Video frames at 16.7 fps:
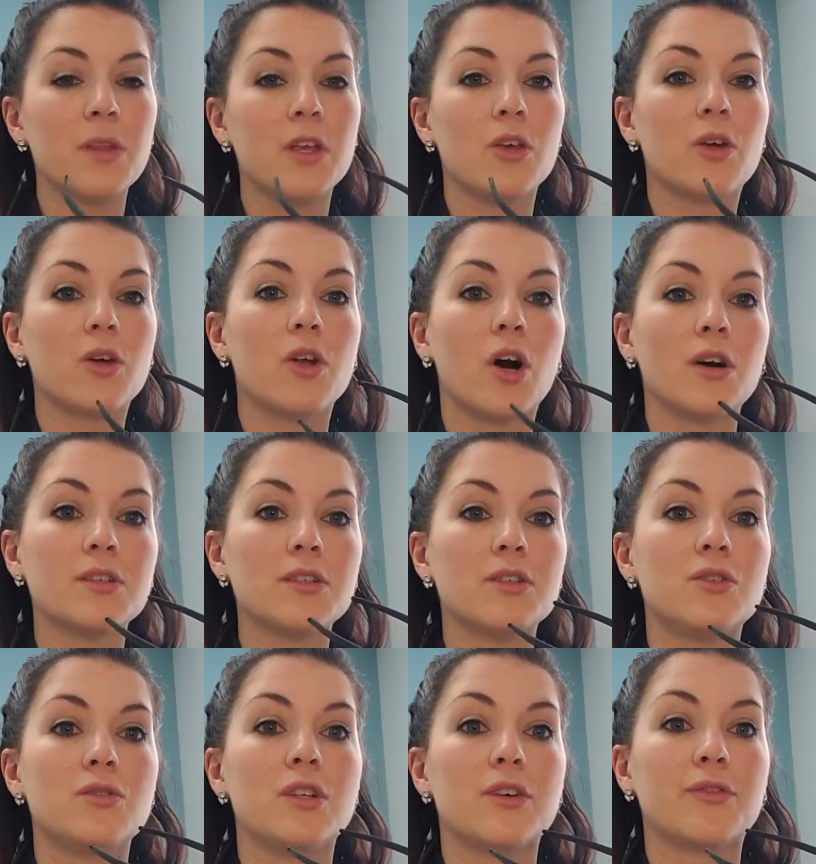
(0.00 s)
You can also
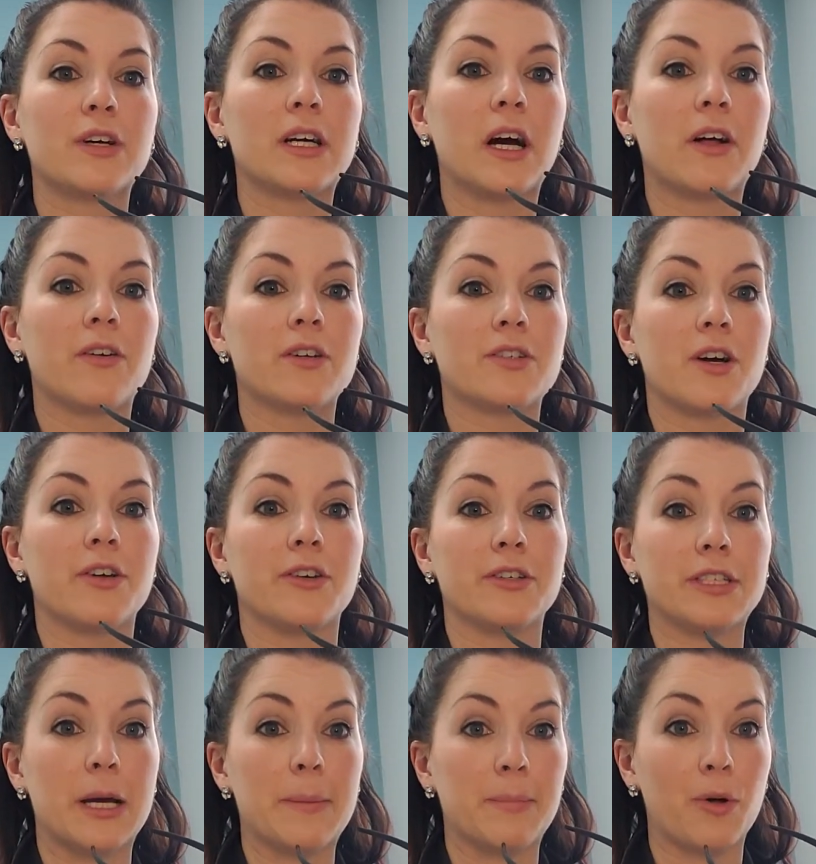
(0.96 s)
do different colors on your
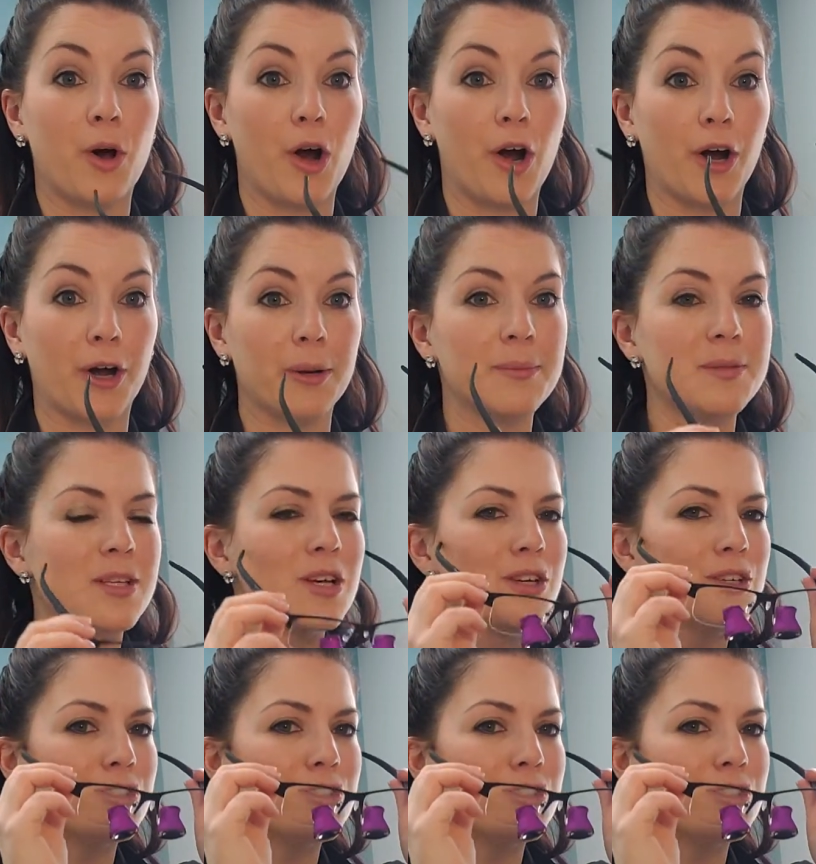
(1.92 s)
temple arms.